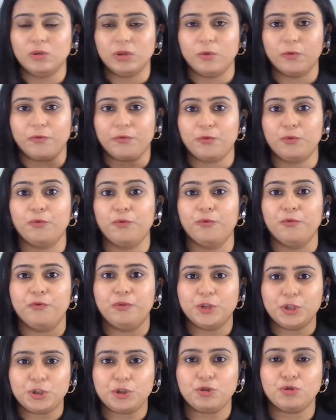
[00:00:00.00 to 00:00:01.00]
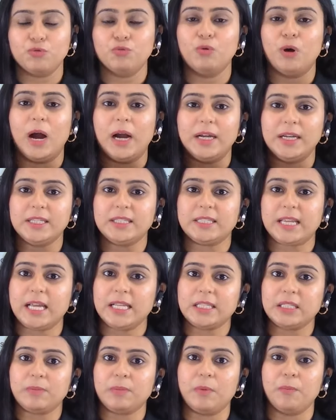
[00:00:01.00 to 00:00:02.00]
if you wish to
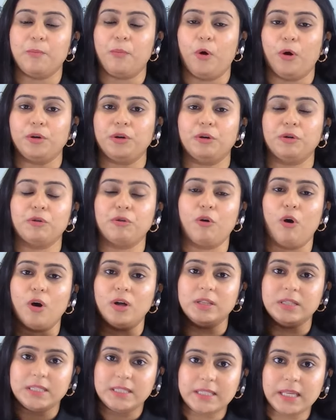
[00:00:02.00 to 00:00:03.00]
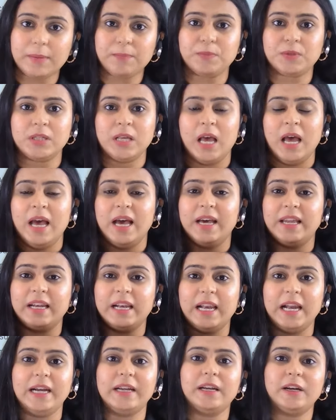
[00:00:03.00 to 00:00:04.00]
understand some important concepts
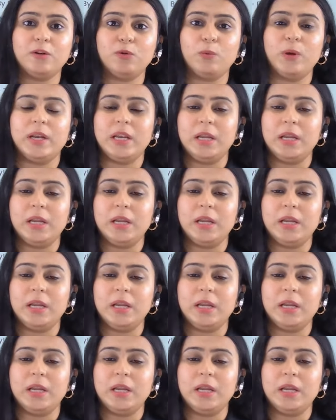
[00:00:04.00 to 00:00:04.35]
related to any